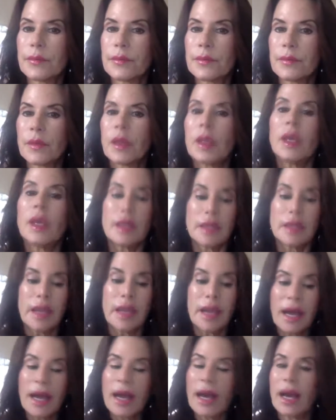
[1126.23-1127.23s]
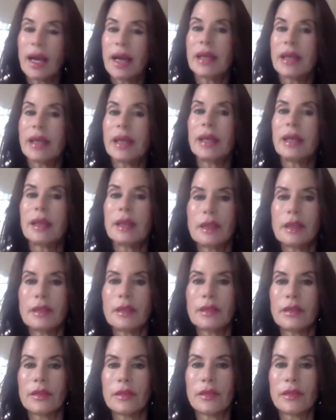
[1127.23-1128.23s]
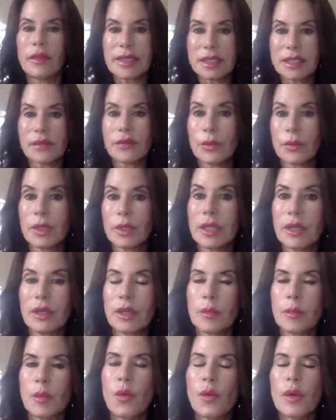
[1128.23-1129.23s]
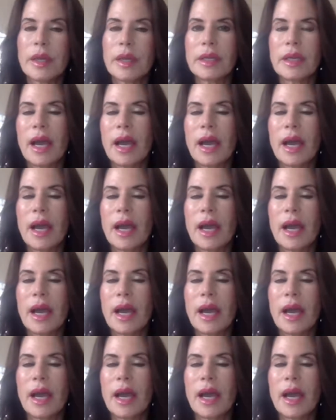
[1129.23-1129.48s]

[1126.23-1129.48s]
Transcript: So you're right. Yeah, that's a really good point.